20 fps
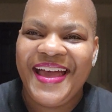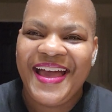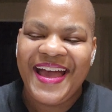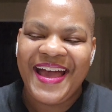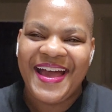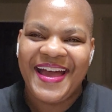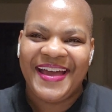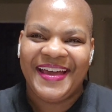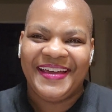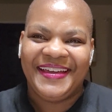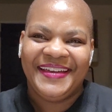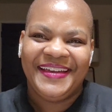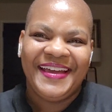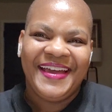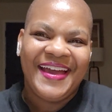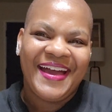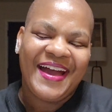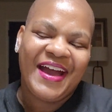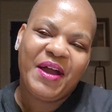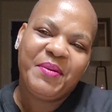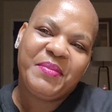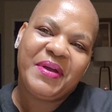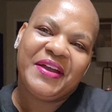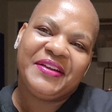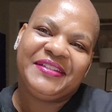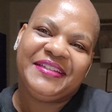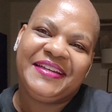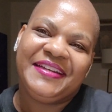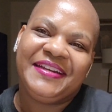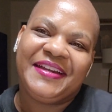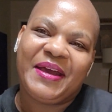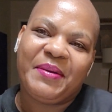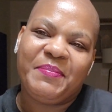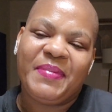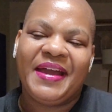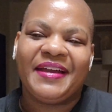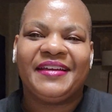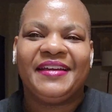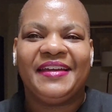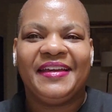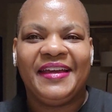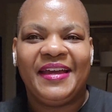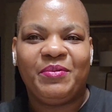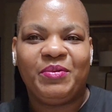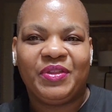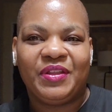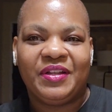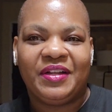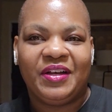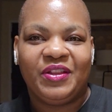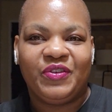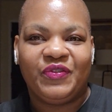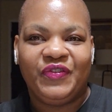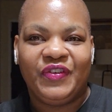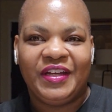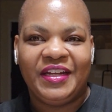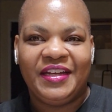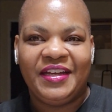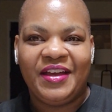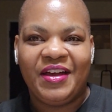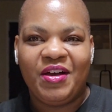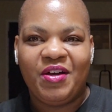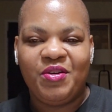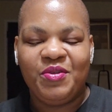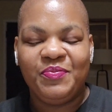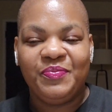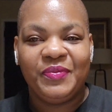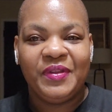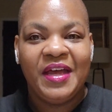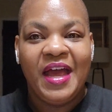Hi, I'm Arlene and I'm back again with another video.